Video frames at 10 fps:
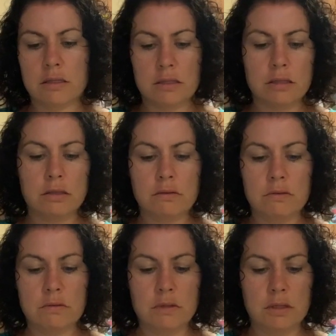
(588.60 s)
So
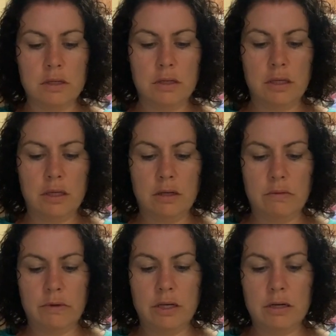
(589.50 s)
here
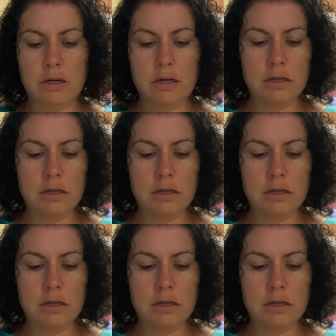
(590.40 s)
we are.